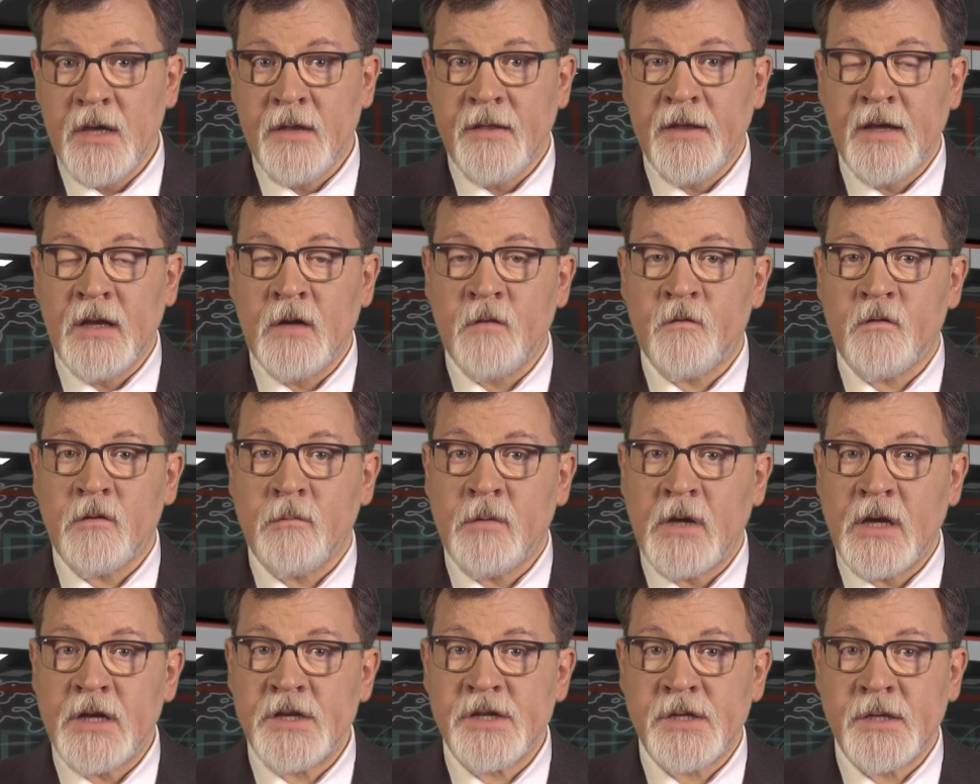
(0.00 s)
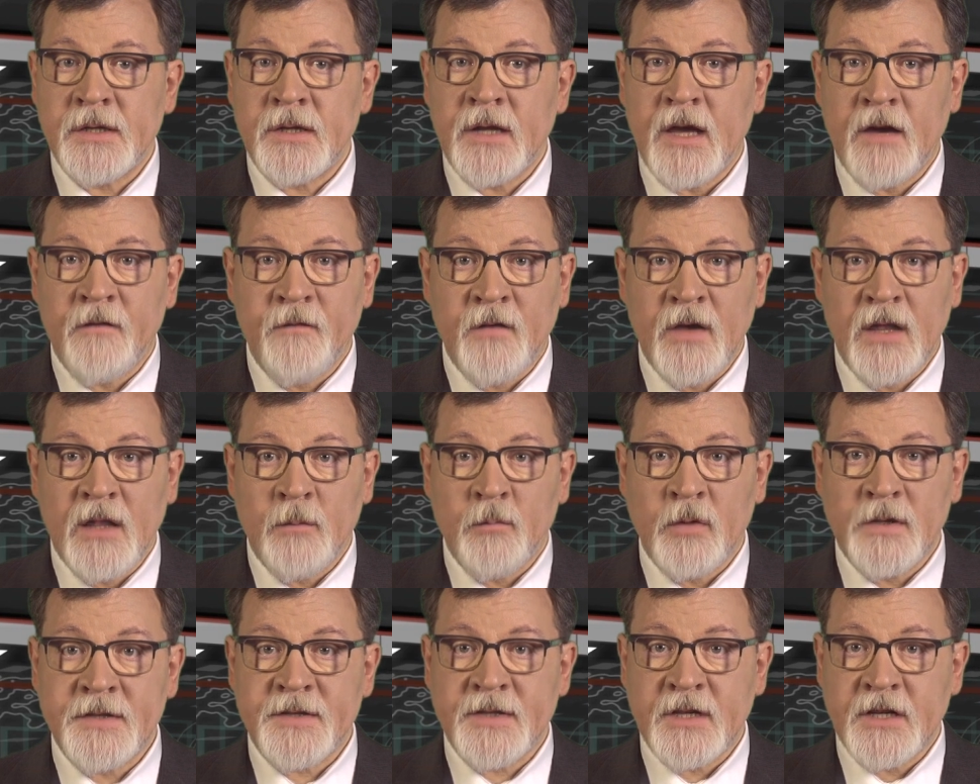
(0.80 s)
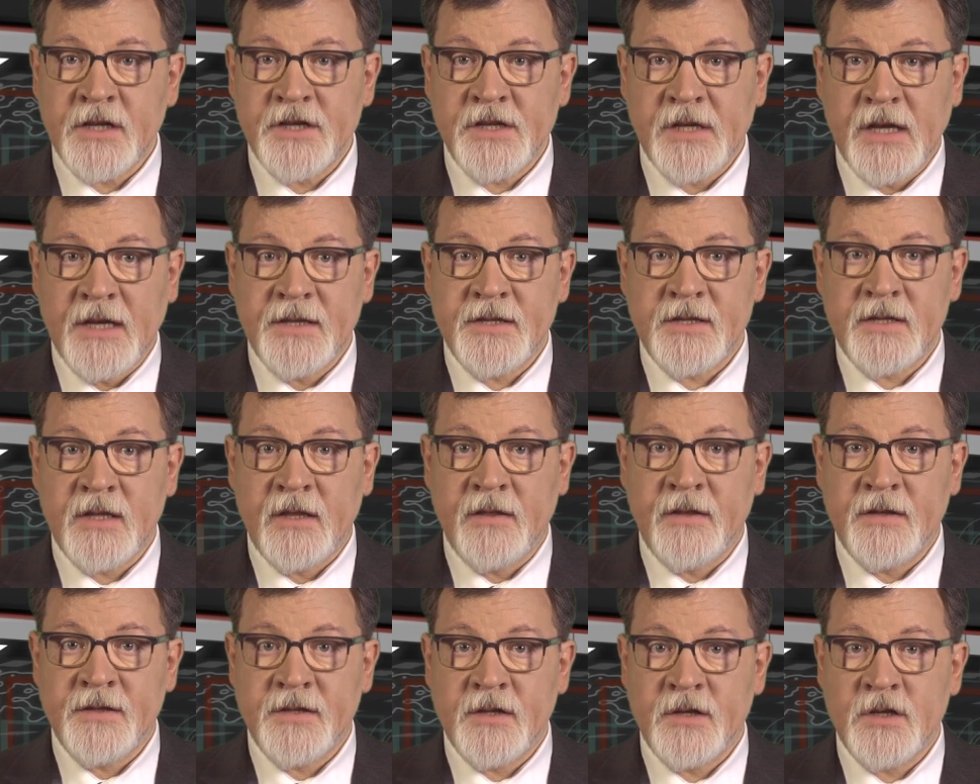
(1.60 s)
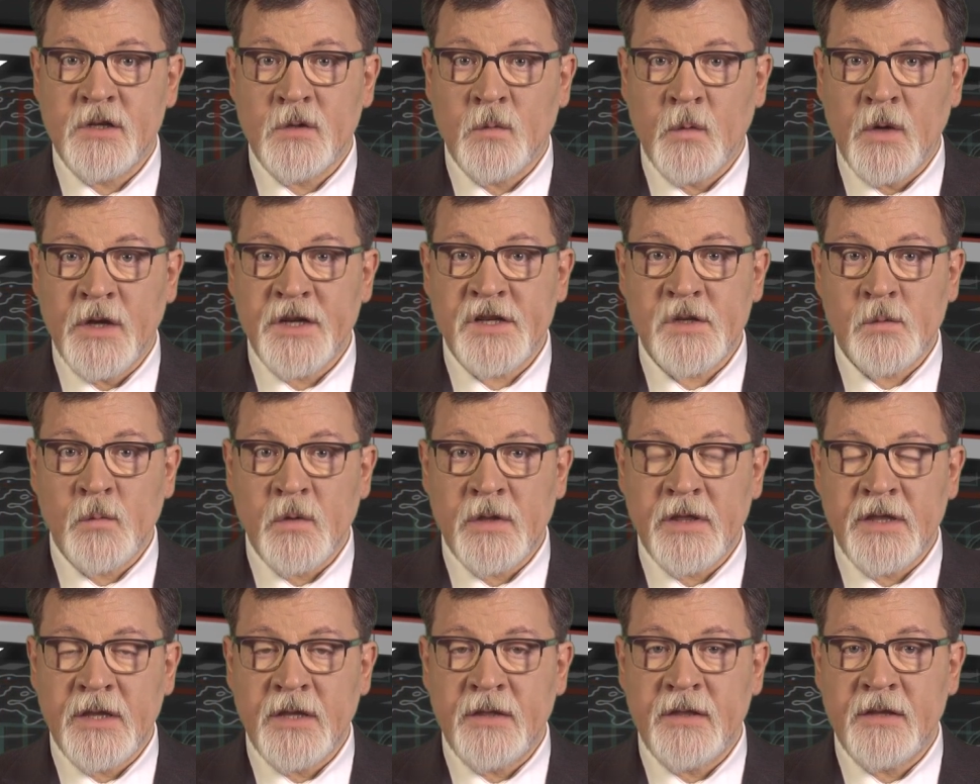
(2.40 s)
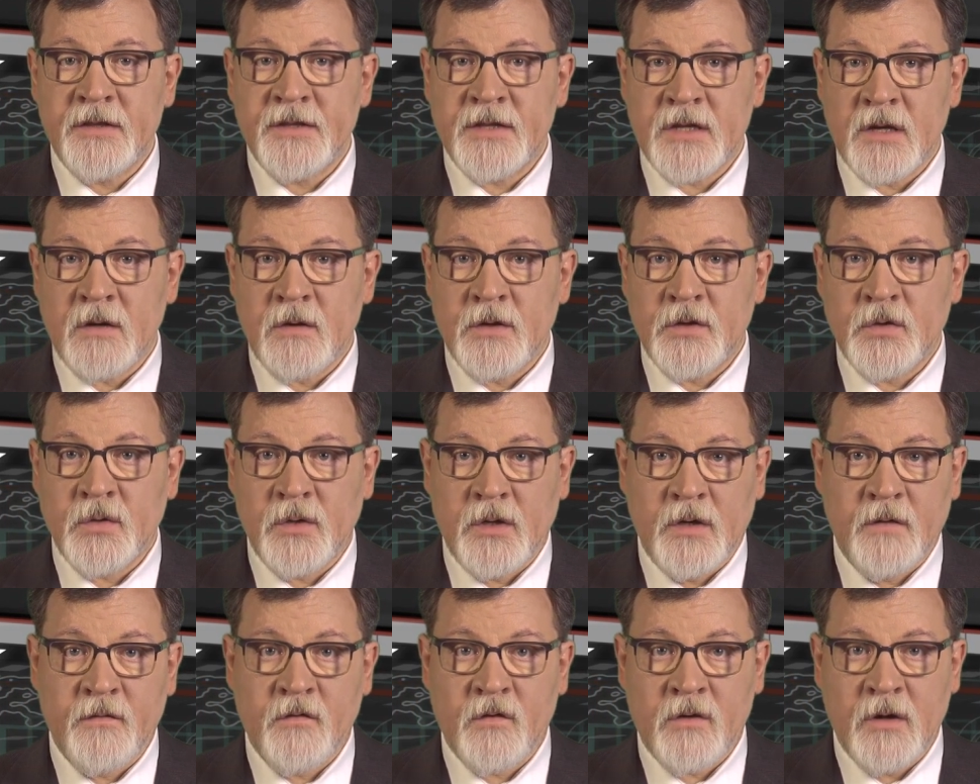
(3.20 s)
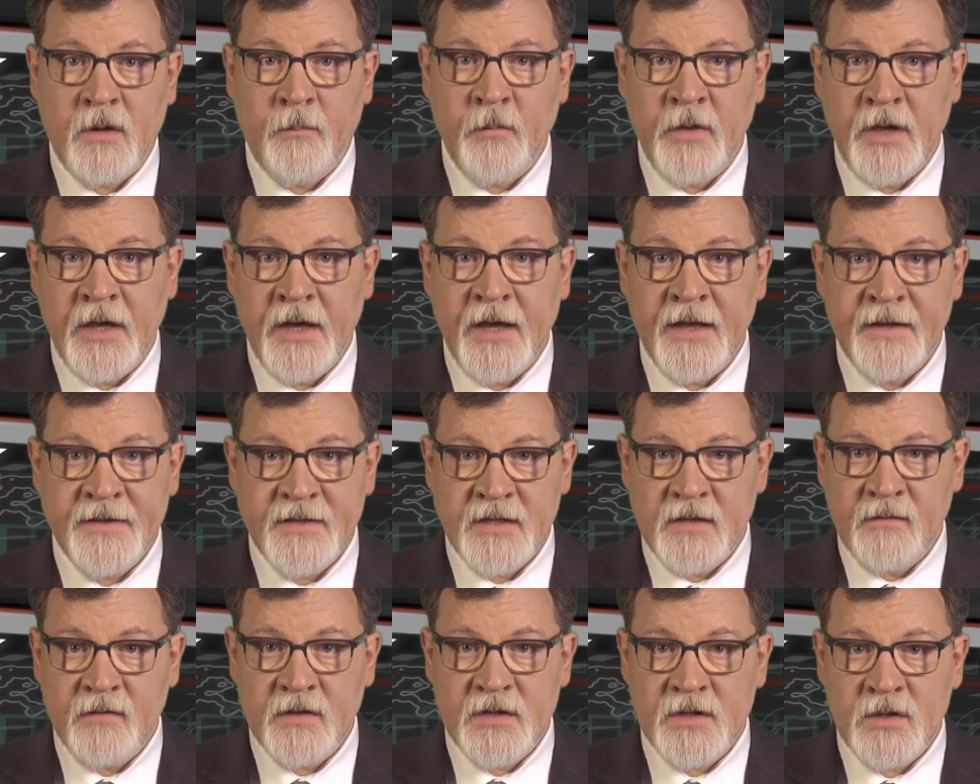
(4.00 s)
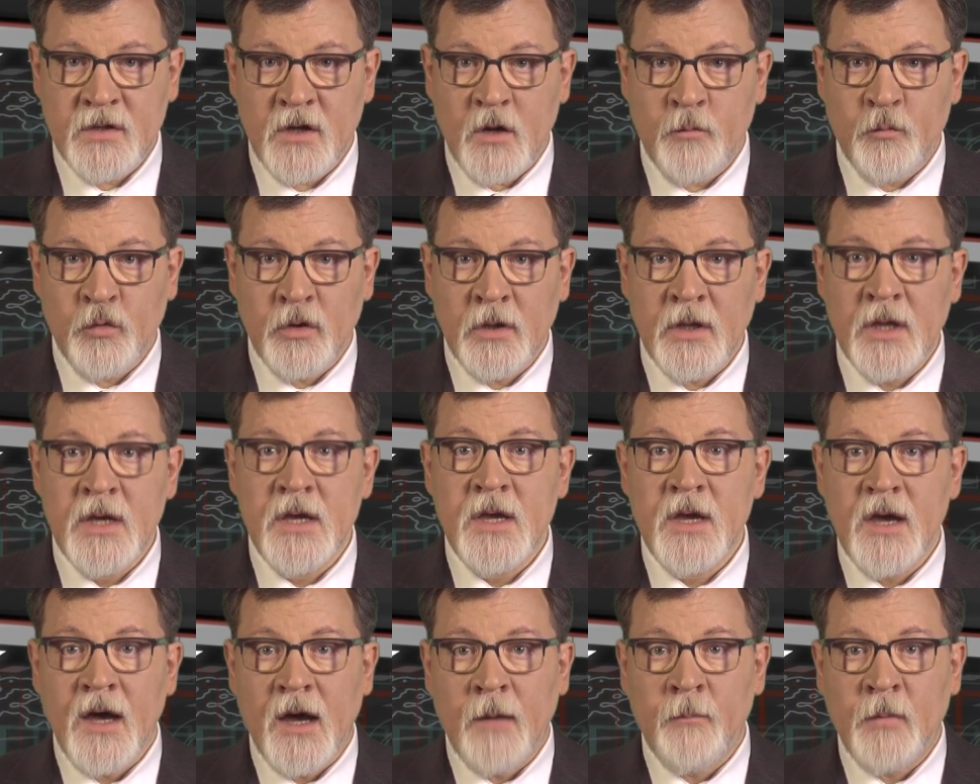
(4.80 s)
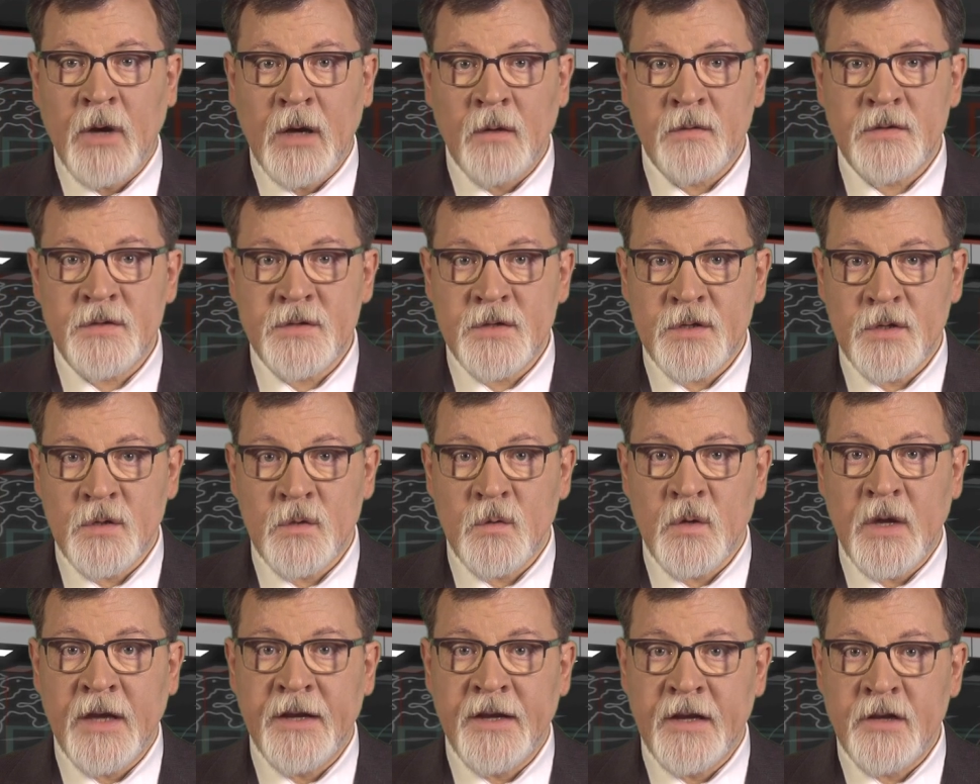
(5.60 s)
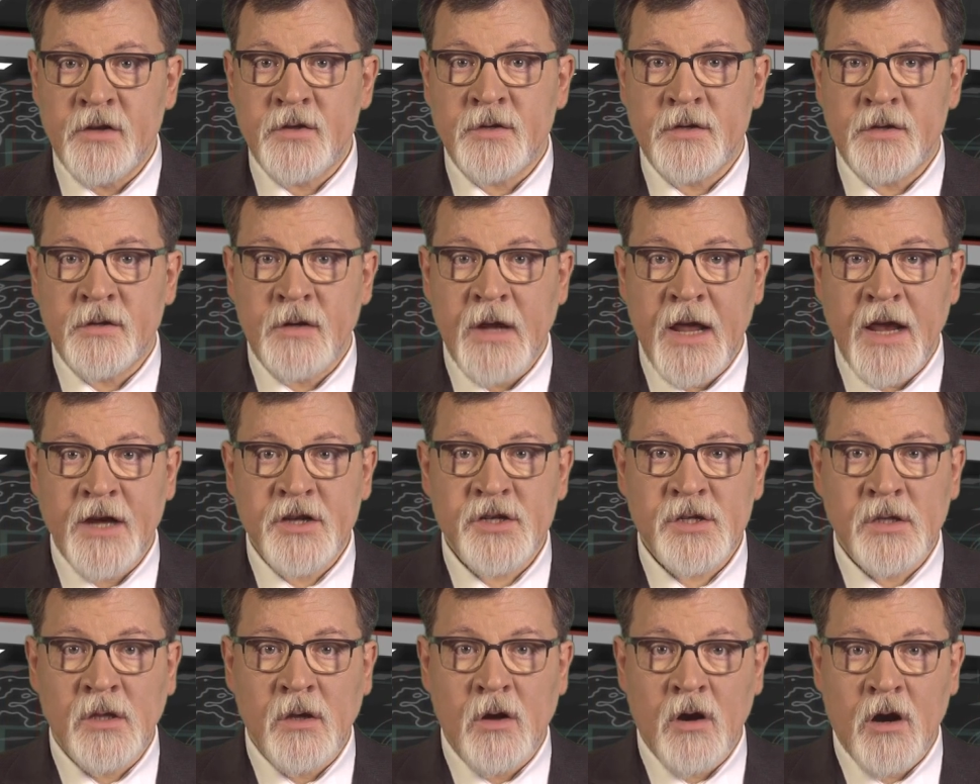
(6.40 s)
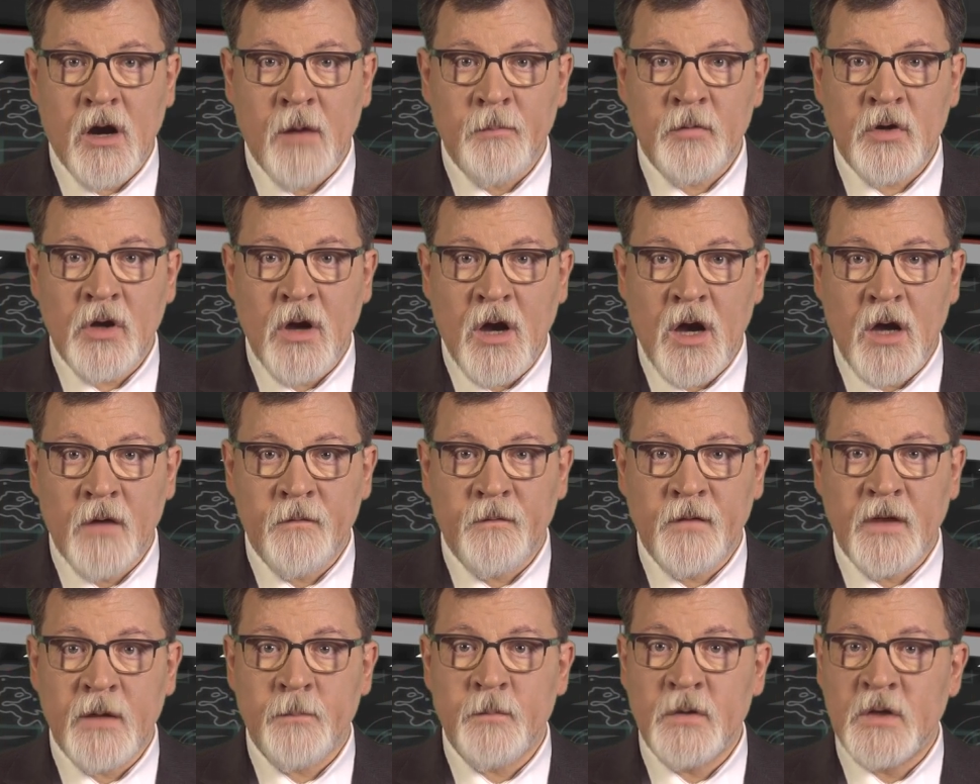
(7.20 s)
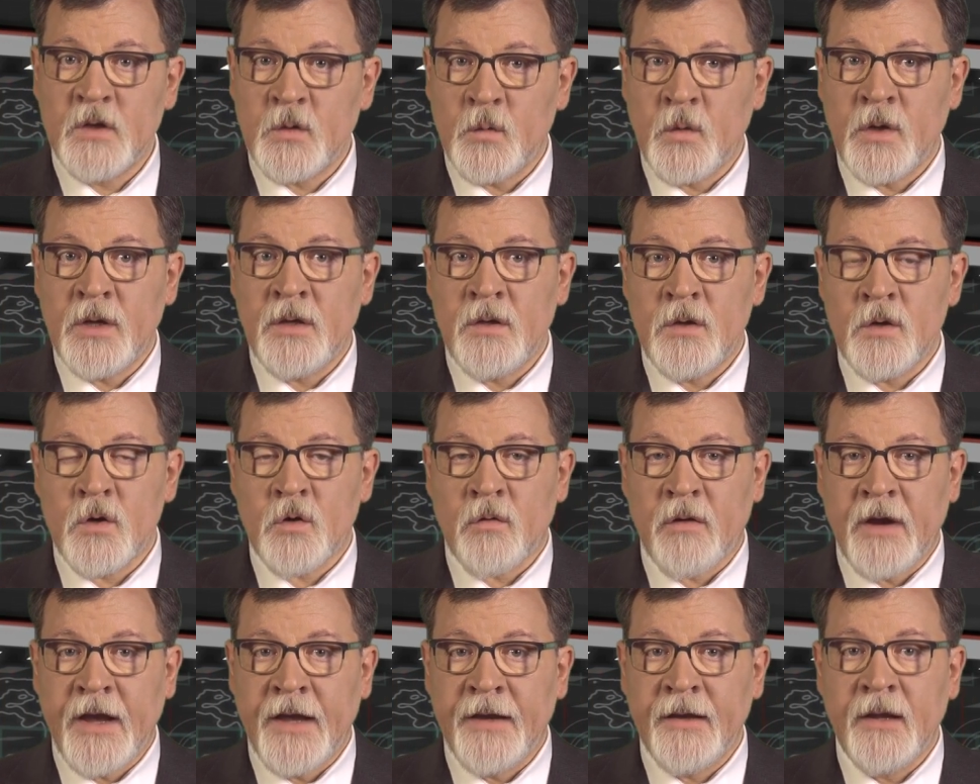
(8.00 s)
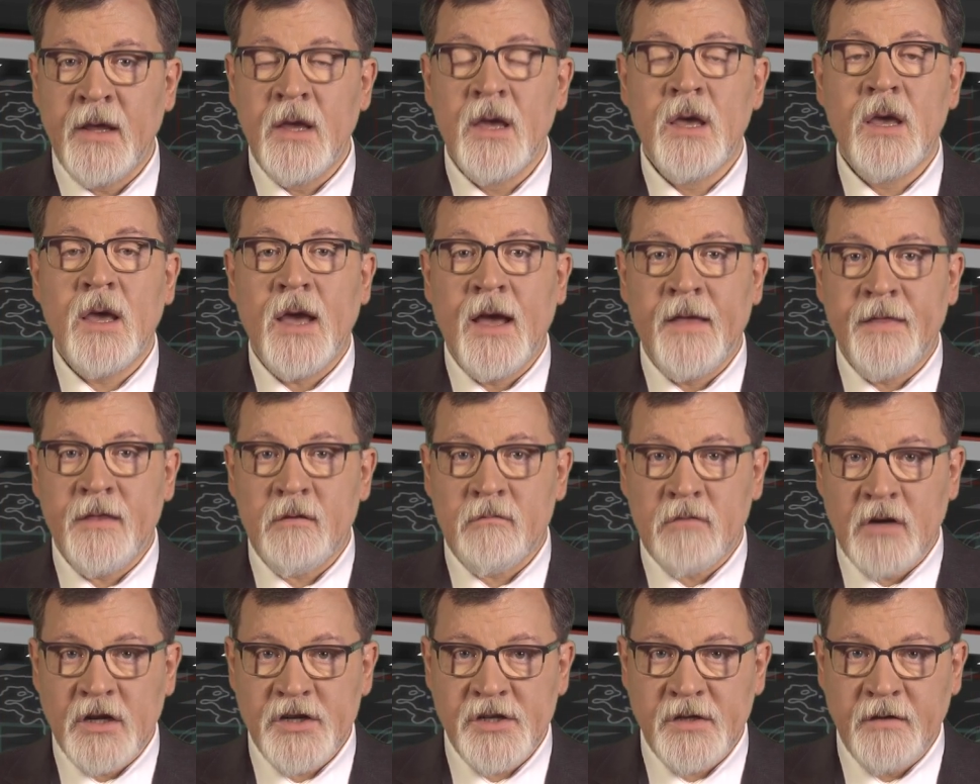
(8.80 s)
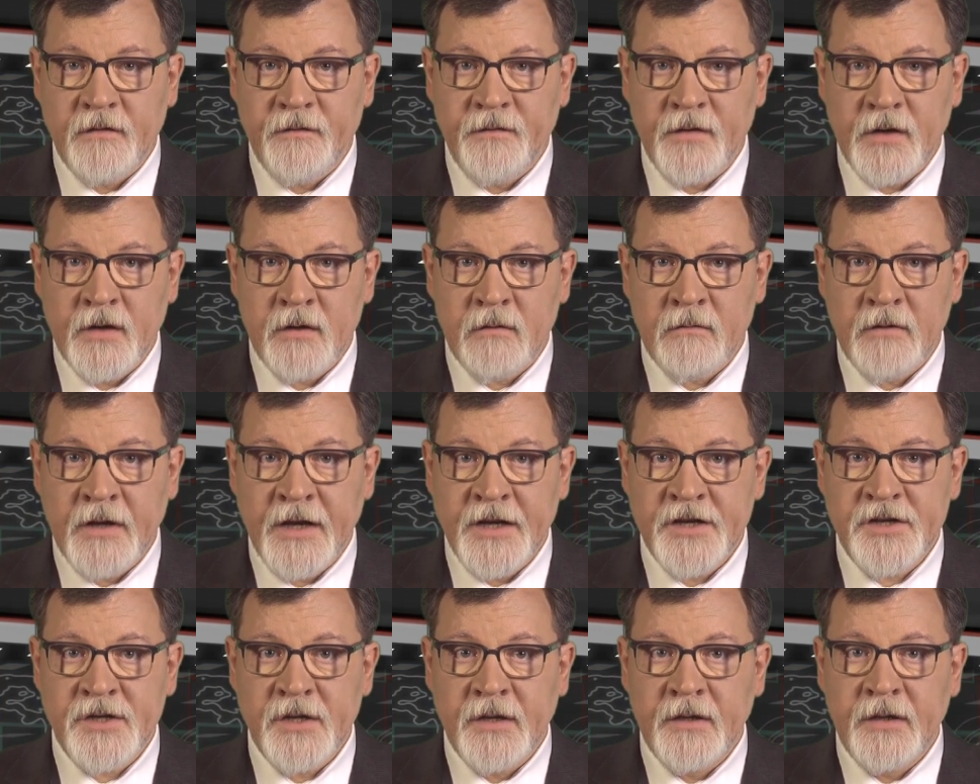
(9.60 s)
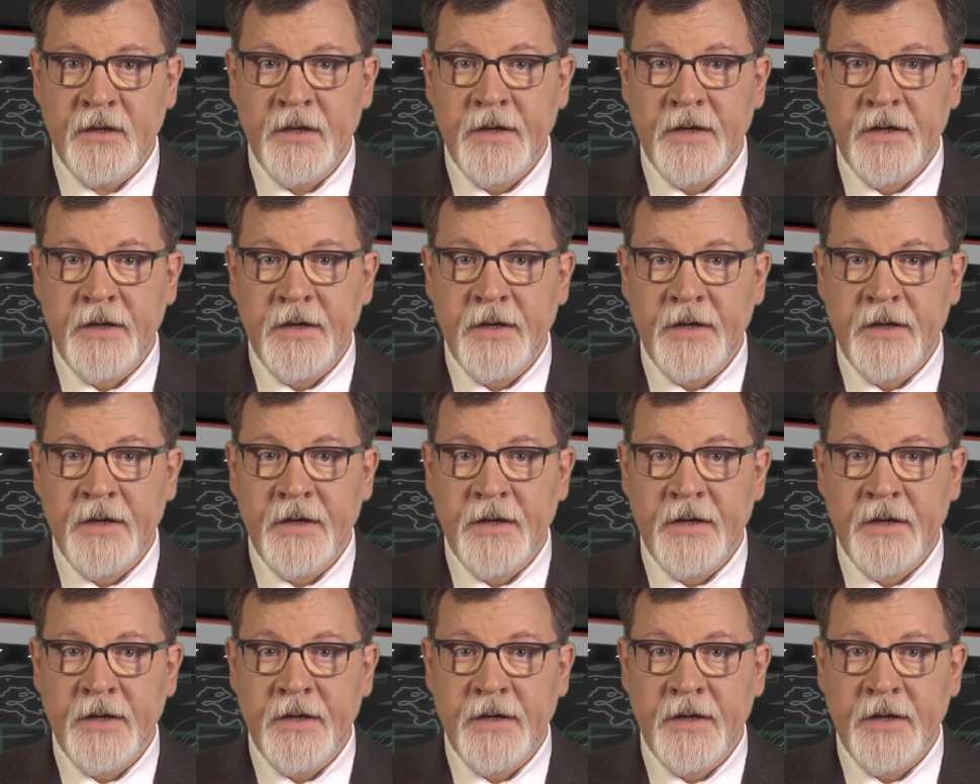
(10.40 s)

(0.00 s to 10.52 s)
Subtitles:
the information available suggests that the situation within the territory of Crimea and Sevastopol amounts to an international armed conflict between Ukraine and the Russian Federation.